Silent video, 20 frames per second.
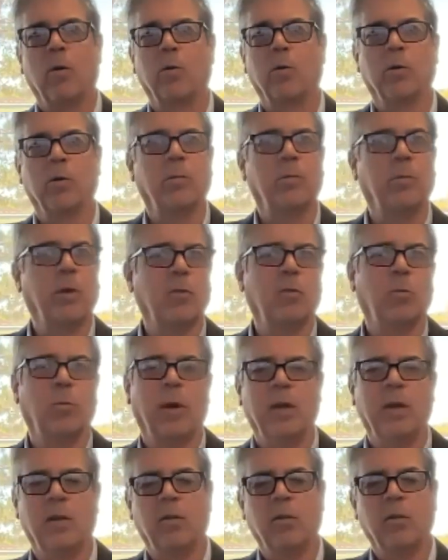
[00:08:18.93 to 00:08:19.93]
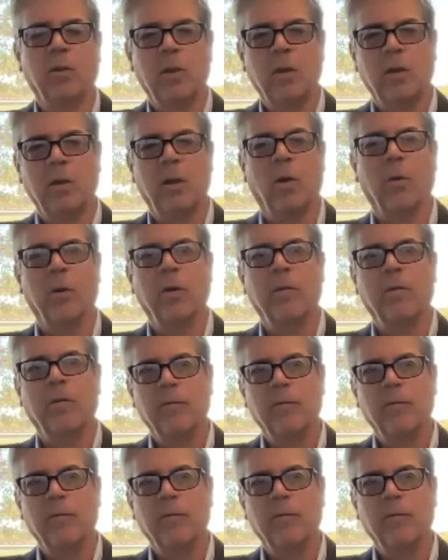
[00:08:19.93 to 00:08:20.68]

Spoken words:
or where the biggest spend is going.